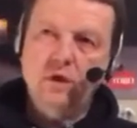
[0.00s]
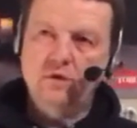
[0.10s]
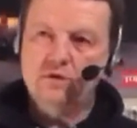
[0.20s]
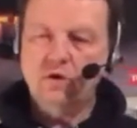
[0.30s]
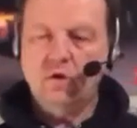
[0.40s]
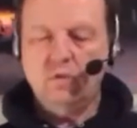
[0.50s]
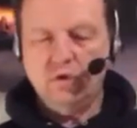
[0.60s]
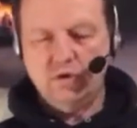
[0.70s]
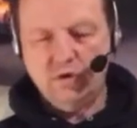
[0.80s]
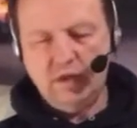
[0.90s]
So
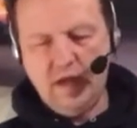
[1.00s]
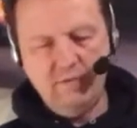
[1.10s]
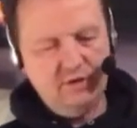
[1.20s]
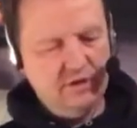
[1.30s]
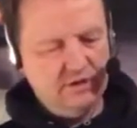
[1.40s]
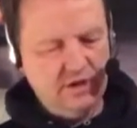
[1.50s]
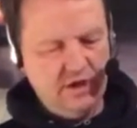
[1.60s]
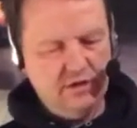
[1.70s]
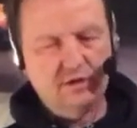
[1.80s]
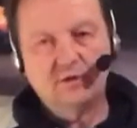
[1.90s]
with the Lyme
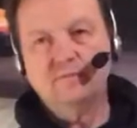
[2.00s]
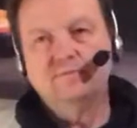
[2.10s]
disease,